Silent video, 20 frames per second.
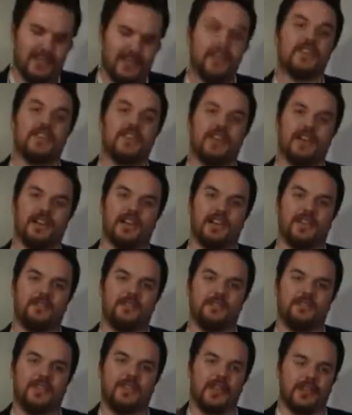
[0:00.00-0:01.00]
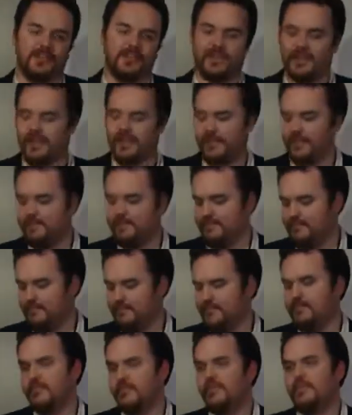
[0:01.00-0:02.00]
Sorry, a lot of talking.
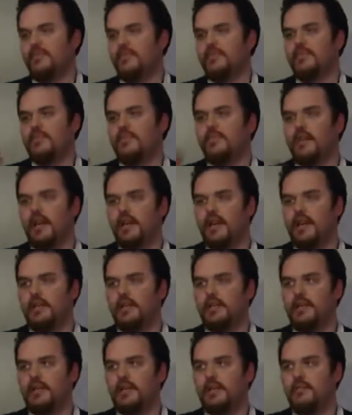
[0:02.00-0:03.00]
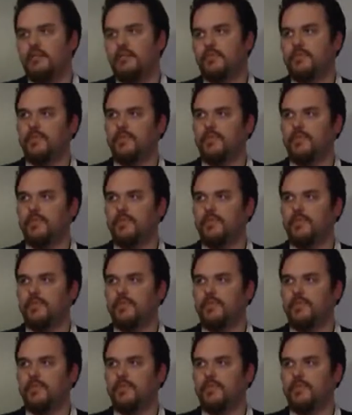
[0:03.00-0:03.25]
Anyway,